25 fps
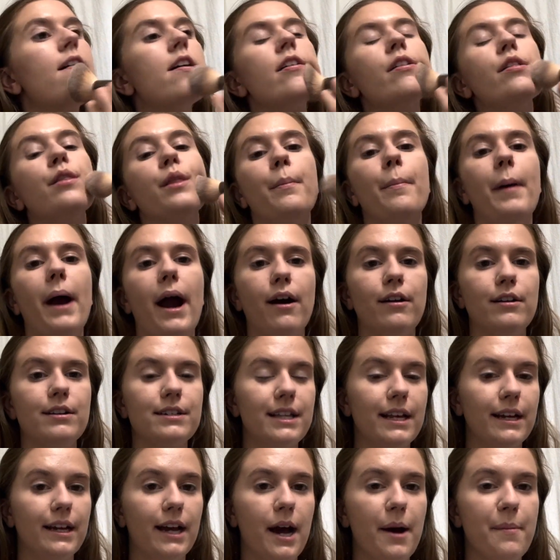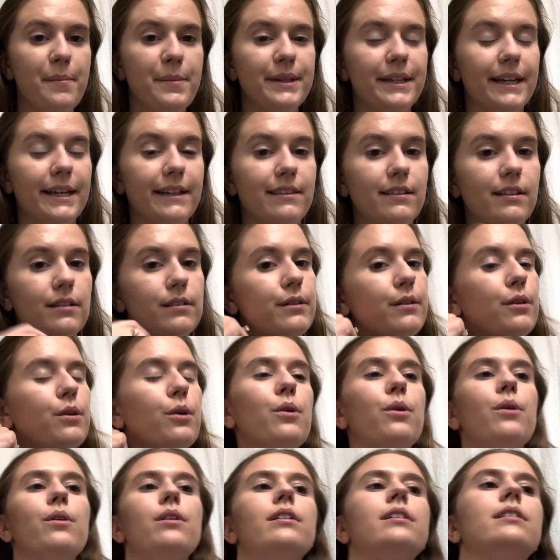the powders that come in like the
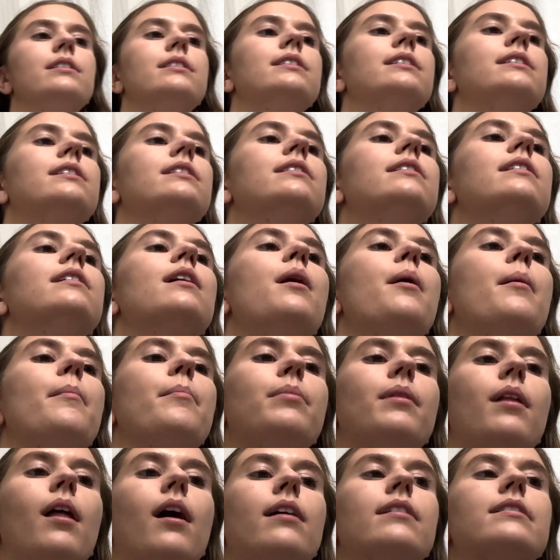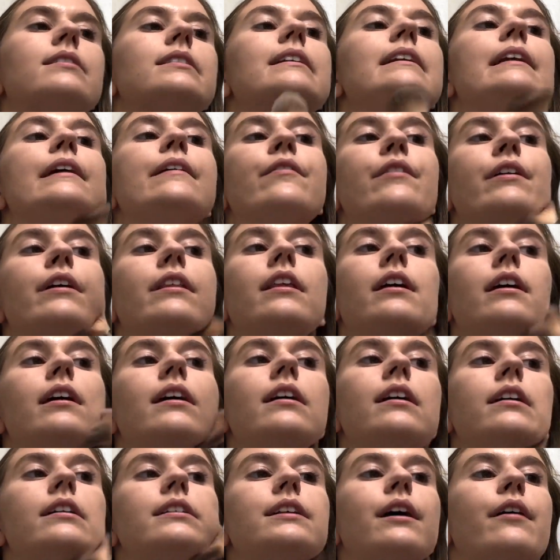little blocks and everything,
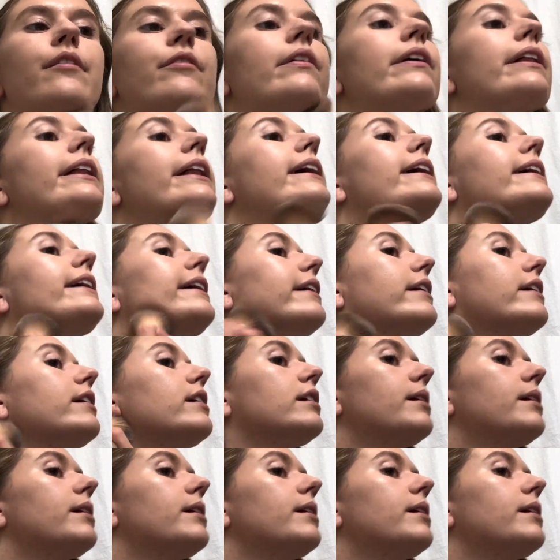because I feel like